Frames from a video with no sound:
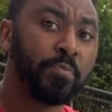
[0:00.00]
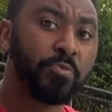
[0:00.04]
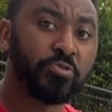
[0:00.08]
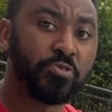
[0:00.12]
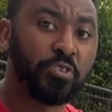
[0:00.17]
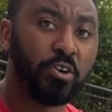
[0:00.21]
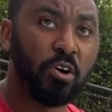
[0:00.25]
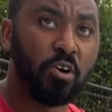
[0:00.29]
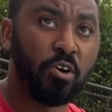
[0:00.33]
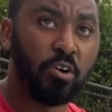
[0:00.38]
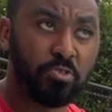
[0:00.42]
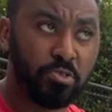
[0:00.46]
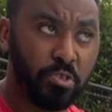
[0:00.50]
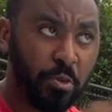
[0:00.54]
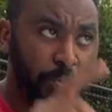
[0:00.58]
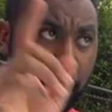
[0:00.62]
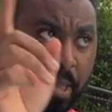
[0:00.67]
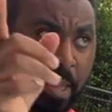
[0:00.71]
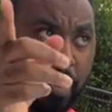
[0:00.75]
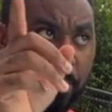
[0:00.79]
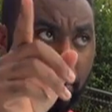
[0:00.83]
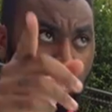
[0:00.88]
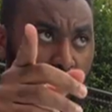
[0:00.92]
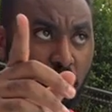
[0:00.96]
So the
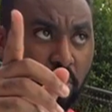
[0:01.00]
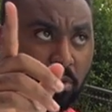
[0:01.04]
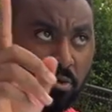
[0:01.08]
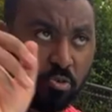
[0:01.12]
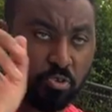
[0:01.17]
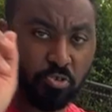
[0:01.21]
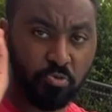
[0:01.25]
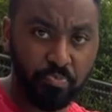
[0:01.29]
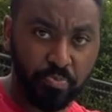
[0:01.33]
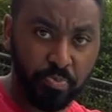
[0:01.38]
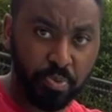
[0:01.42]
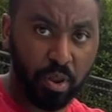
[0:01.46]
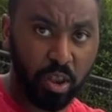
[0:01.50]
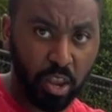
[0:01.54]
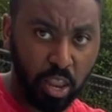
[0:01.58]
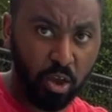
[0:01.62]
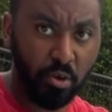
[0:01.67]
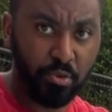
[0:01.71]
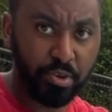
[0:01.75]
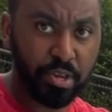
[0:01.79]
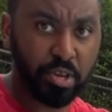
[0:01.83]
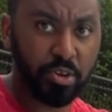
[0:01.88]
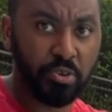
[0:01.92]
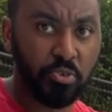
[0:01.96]
people who's
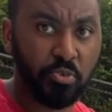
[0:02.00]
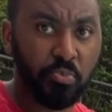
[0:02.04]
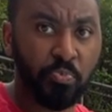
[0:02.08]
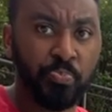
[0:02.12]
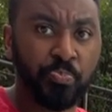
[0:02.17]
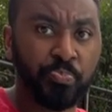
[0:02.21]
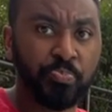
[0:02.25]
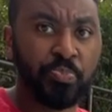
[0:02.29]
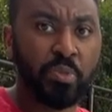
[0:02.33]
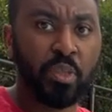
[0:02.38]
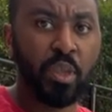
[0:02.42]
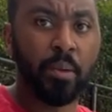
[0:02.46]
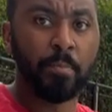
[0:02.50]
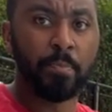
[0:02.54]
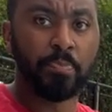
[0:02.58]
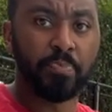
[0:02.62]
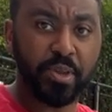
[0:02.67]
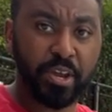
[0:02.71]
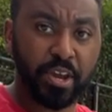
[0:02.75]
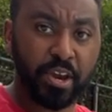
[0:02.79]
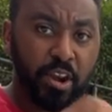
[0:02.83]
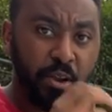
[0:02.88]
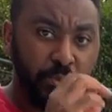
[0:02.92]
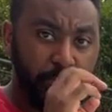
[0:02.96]
below you,
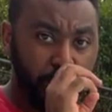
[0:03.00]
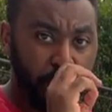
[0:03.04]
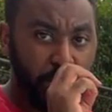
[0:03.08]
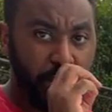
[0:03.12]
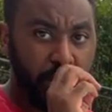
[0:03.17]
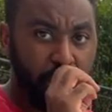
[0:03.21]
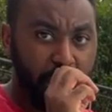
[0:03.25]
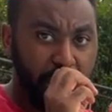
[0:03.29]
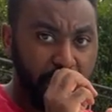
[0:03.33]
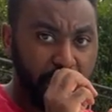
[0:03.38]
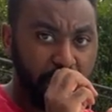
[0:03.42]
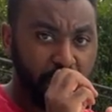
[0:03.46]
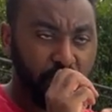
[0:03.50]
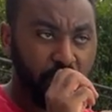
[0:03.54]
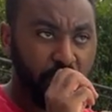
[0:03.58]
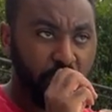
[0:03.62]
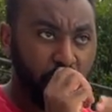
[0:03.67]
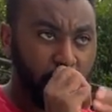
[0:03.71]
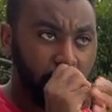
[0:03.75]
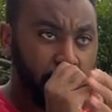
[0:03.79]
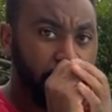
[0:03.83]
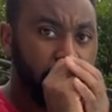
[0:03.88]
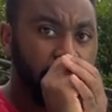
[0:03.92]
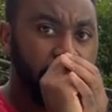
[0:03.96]
they're gonna put a
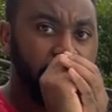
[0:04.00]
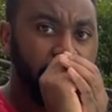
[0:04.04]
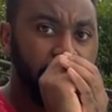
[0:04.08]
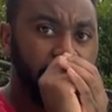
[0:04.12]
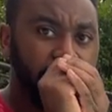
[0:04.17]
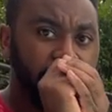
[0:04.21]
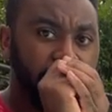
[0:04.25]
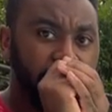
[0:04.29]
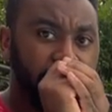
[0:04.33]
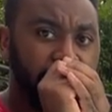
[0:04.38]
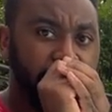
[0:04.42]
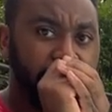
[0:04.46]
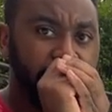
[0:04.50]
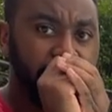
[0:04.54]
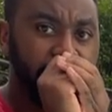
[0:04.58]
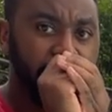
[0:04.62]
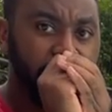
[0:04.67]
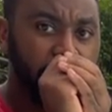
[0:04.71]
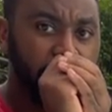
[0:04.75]
microphone. Nope.